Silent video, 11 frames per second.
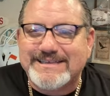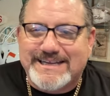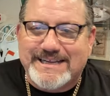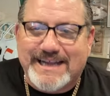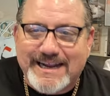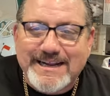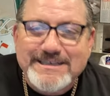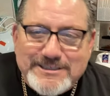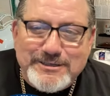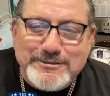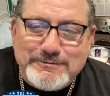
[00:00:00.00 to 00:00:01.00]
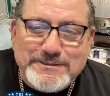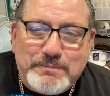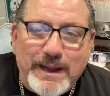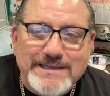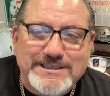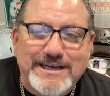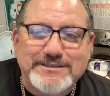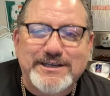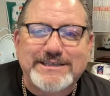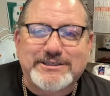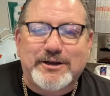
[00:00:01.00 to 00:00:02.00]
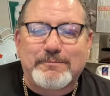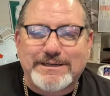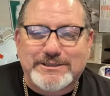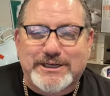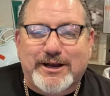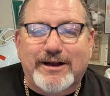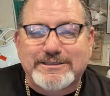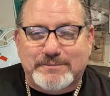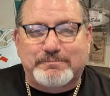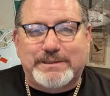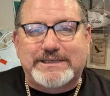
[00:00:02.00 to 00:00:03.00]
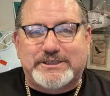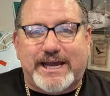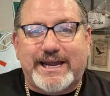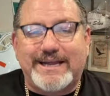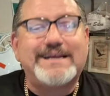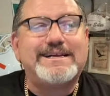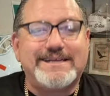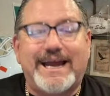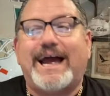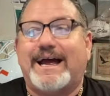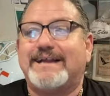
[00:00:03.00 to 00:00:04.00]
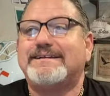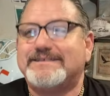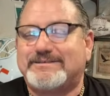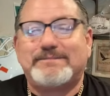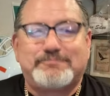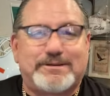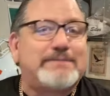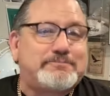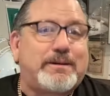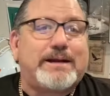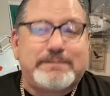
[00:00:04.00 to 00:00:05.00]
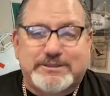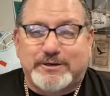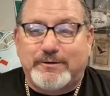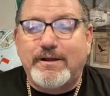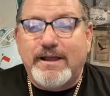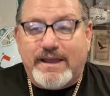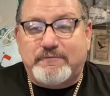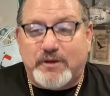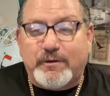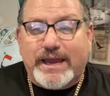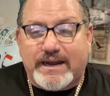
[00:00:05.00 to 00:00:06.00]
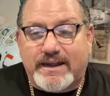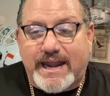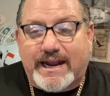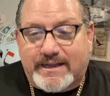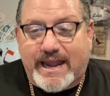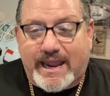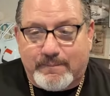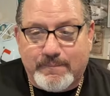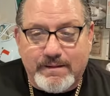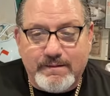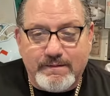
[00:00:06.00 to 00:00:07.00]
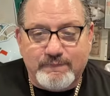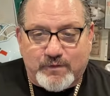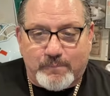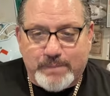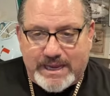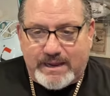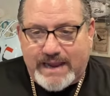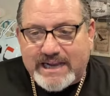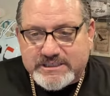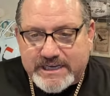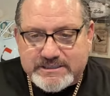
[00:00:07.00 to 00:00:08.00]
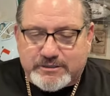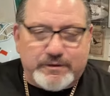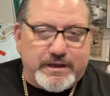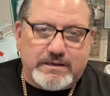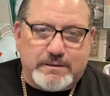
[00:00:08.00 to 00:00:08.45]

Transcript: yeah. Sills respects LJ so much he calls him BJ. Yeah, that's probably true. If you get a nickname from me, AJ's too young